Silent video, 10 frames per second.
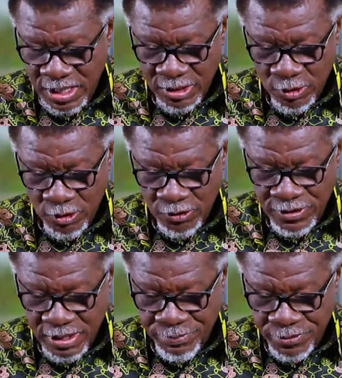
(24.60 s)
and all
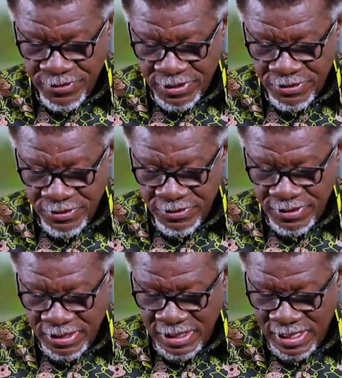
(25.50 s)
their
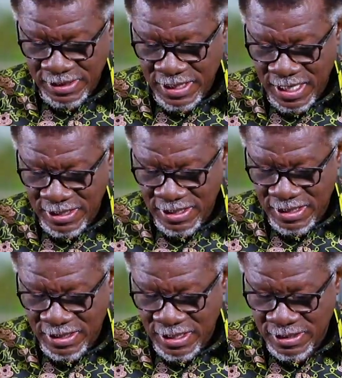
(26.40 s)
possessions that they had
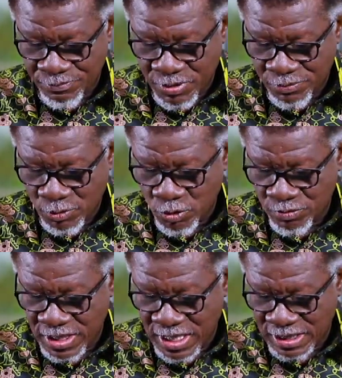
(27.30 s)
gathered, and the people
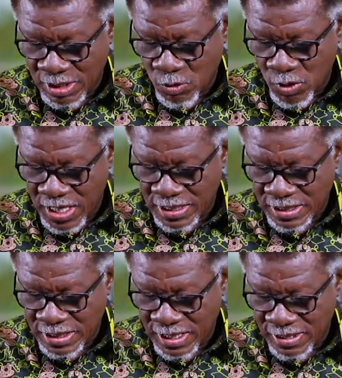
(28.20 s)
whom they had acquired
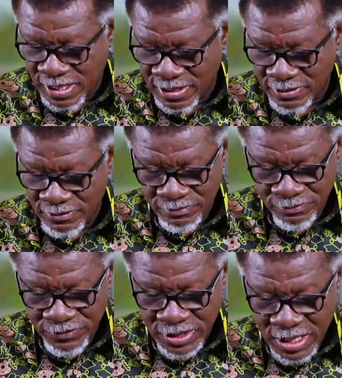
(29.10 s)
in Haran,
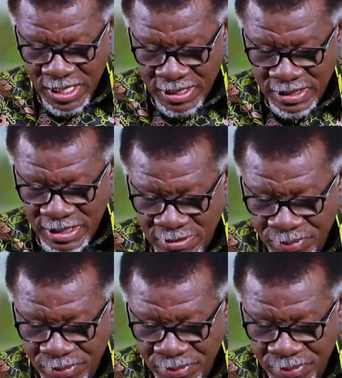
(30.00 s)
and they